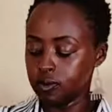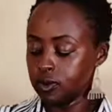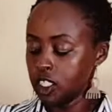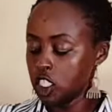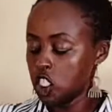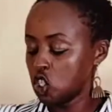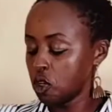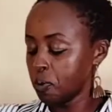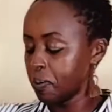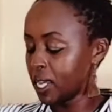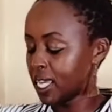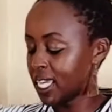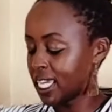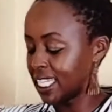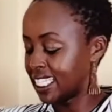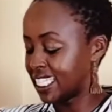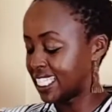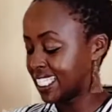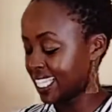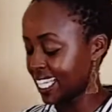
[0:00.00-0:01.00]
to make it
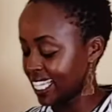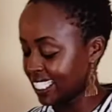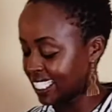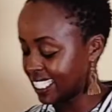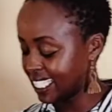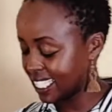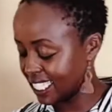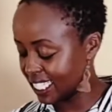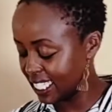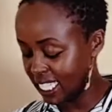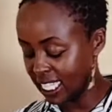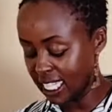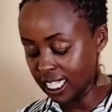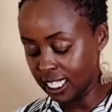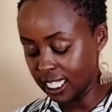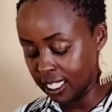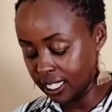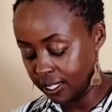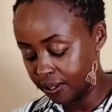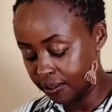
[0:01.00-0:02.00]
tasty.
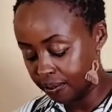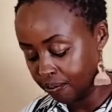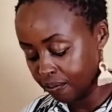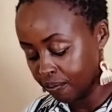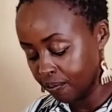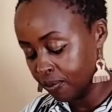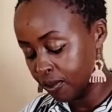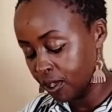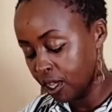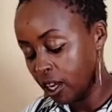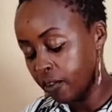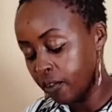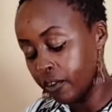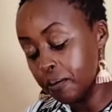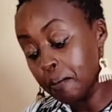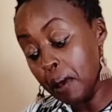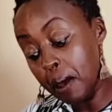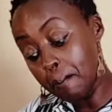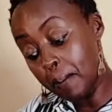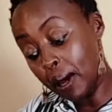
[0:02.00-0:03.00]

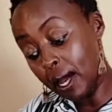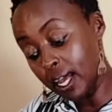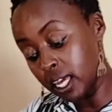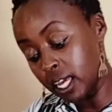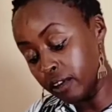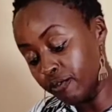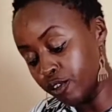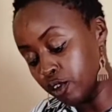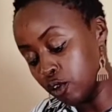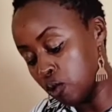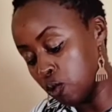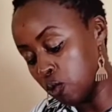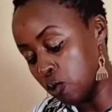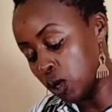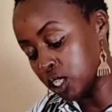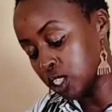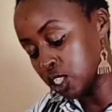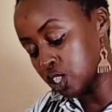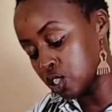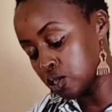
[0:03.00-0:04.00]
Remember, if you want
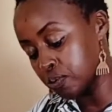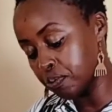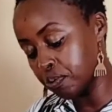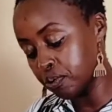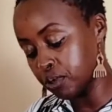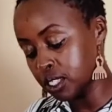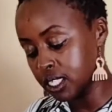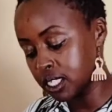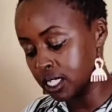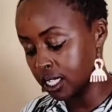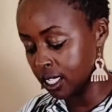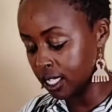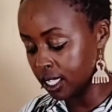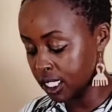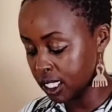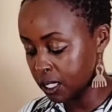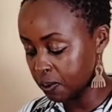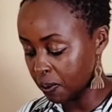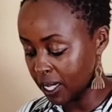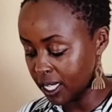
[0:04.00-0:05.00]
to put
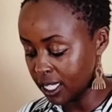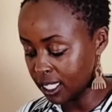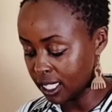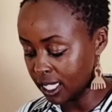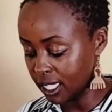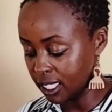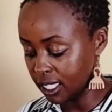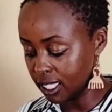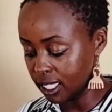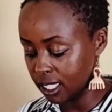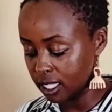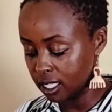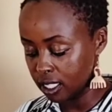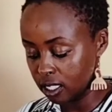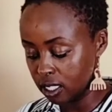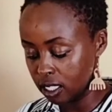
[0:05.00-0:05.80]
spices,